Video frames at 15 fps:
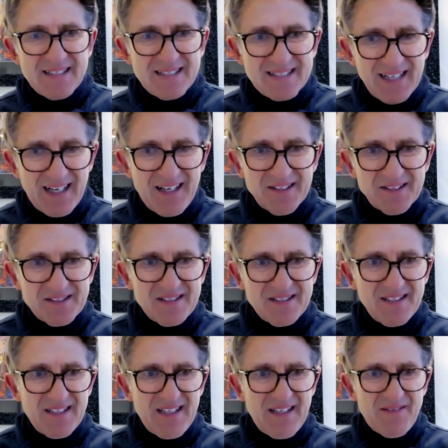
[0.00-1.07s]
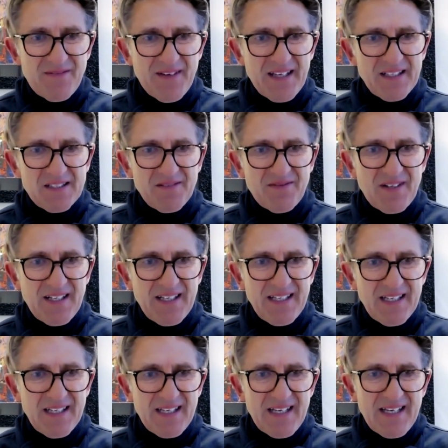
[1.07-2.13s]
does
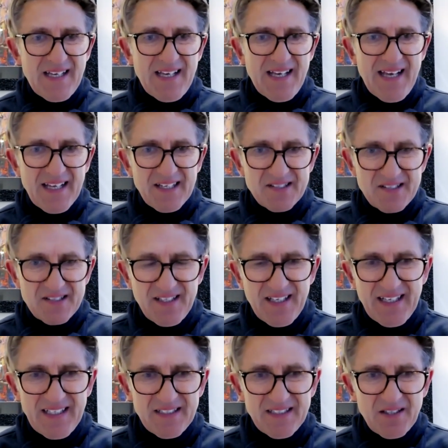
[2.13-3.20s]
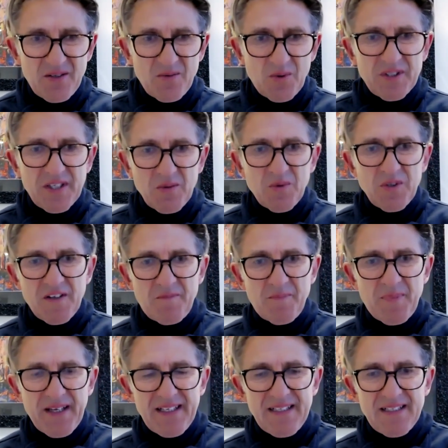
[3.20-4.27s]
effectively exceed what it would have
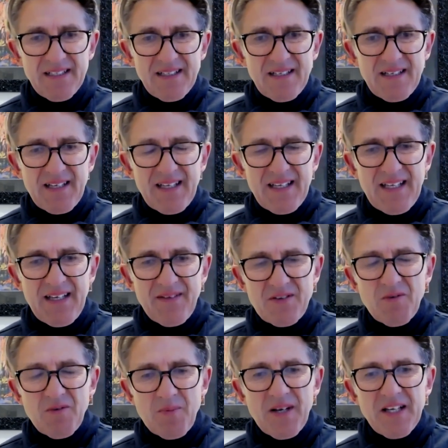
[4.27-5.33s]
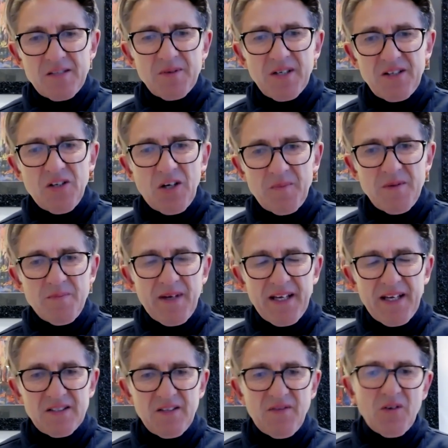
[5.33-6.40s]
been if the replacement had not been made.
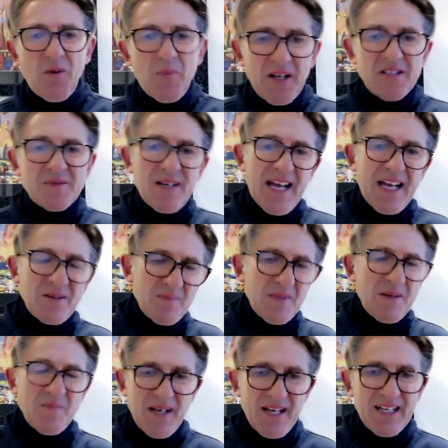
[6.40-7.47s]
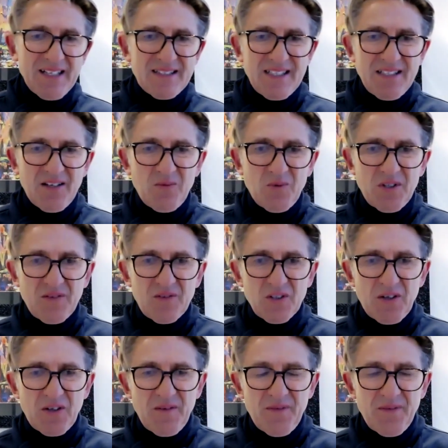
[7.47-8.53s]
Because if the replacement hadn't been made, then I would have
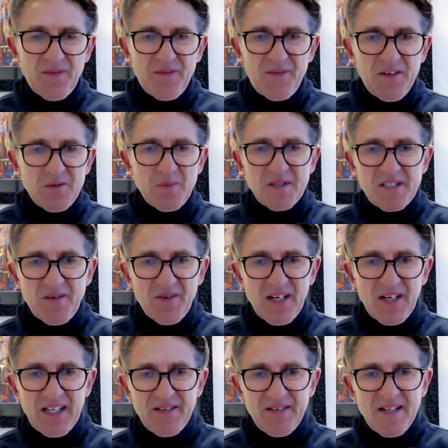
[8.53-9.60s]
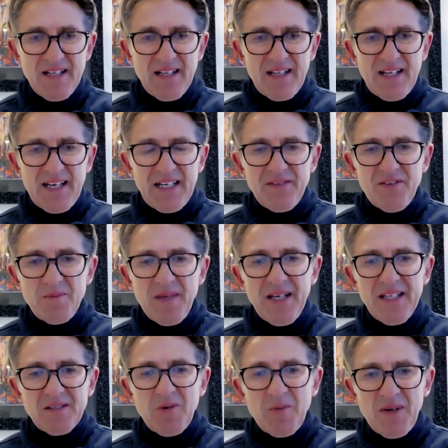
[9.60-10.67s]
got 50% relief. And if I
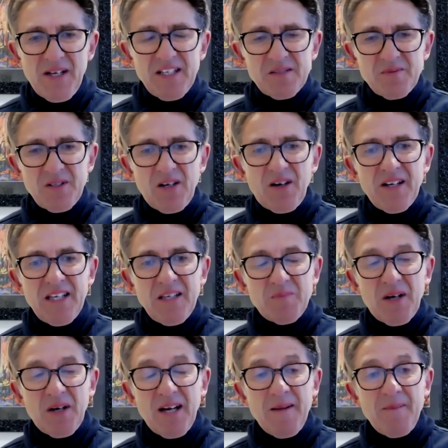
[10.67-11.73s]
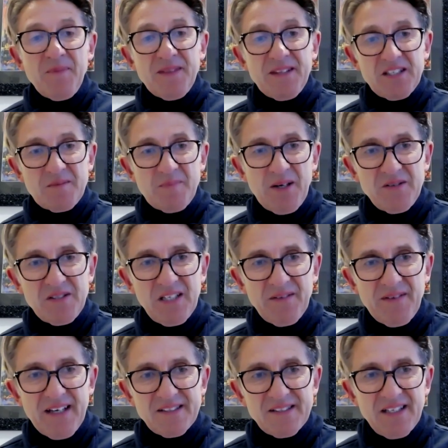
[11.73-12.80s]
make the replacement, i.e. by disposing
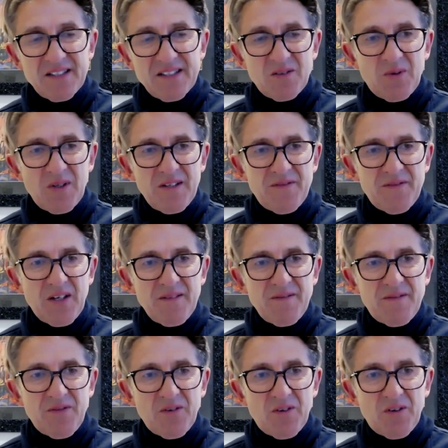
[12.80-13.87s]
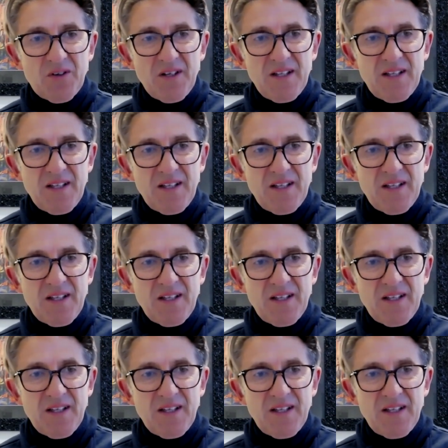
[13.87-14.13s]
of assets qualifying for